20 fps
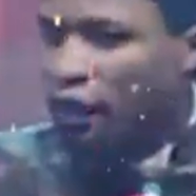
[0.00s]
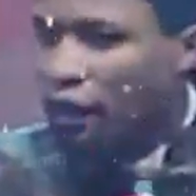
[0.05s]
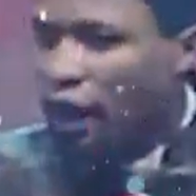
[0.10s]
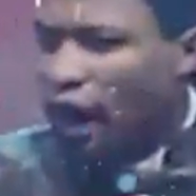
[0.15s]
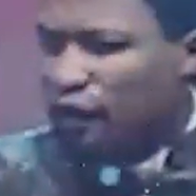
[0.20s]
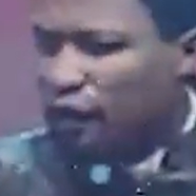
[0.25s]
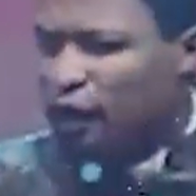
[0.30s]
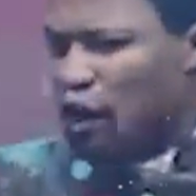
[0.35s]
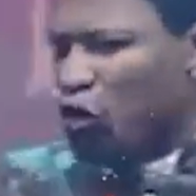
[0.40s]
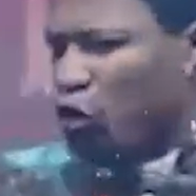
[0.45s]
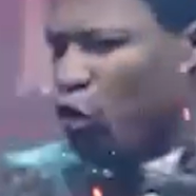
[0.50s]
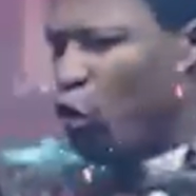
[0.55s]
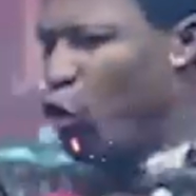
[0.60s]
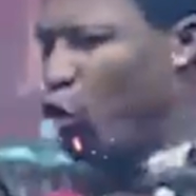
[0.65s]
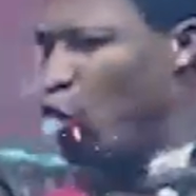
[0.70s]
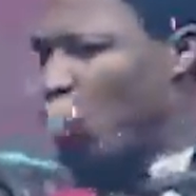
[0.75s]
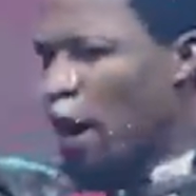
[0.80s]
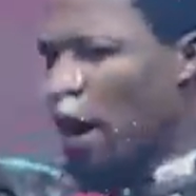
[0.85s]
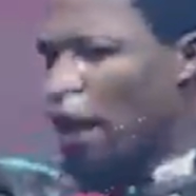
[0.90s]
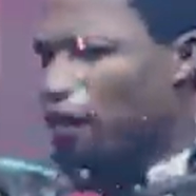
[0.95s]
And then you
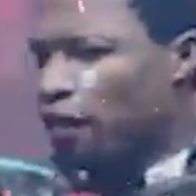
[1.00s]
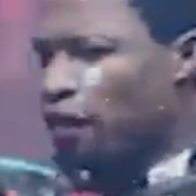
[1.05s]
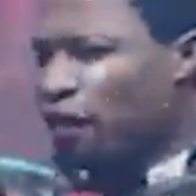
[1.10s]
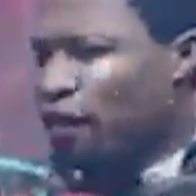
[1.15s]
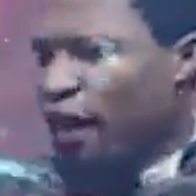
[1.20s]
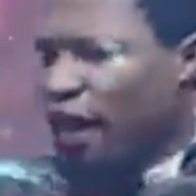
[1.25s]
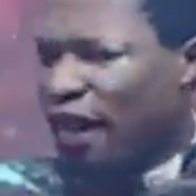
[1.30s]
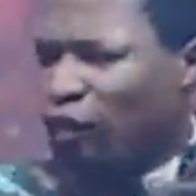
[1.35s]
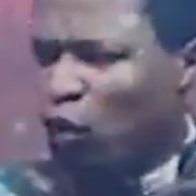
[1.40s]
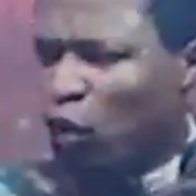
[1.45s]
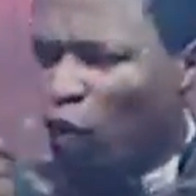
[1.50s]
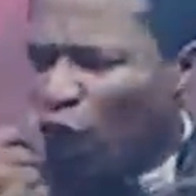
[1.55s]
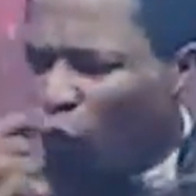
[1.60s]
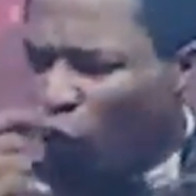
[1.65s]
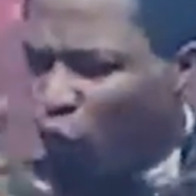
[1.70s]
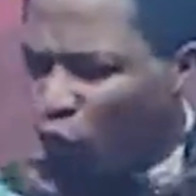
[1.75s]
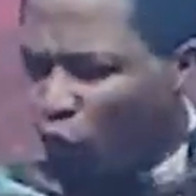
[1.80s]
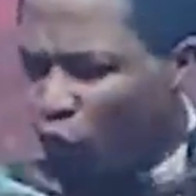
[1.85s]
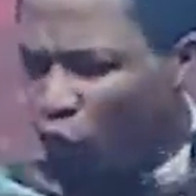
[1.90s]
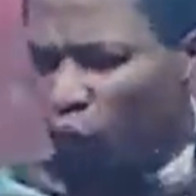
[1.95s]
look at it and you are
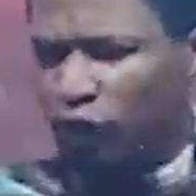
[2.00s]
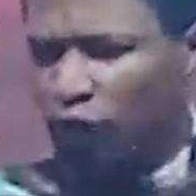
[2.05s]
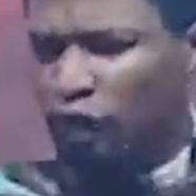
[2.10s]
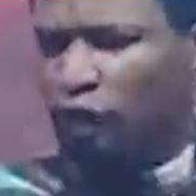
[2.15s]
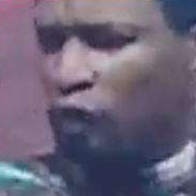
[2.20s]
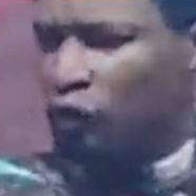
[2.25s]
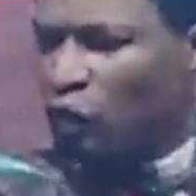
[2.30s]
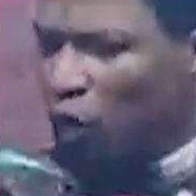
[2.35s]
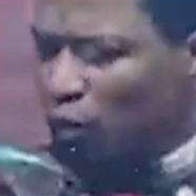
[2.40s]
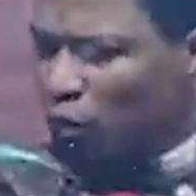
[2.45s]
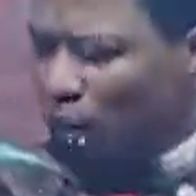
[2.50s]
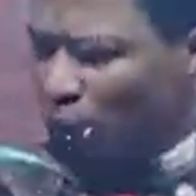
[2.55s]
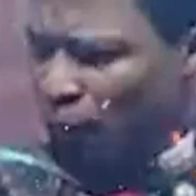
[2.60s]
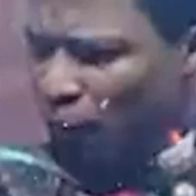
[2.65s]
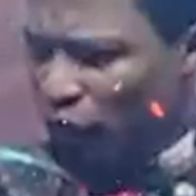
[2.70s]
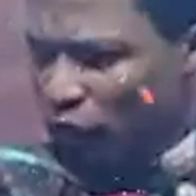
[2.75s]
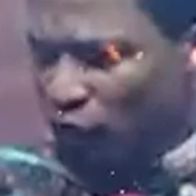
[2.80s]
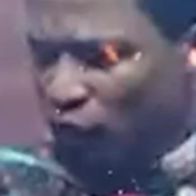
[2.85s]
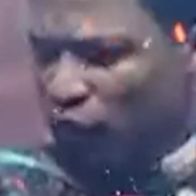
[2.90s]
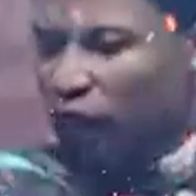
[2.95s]
concluding. Don't be
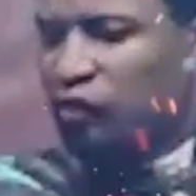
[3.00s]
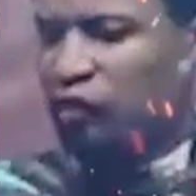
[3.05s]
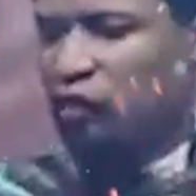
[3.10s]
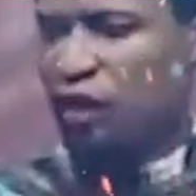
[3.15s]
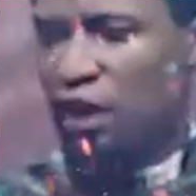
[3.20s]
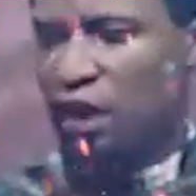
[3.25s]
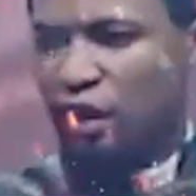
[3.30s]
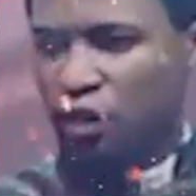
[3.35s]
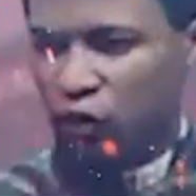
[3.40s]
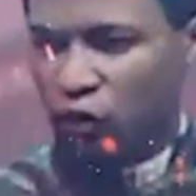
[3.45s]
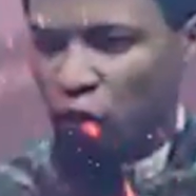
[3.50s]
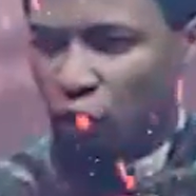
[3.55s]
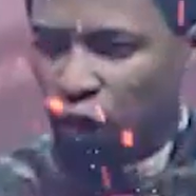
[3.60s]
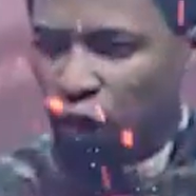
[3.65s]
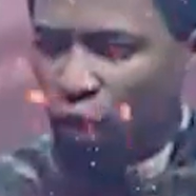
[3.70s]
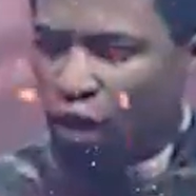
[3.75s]
part of that generation.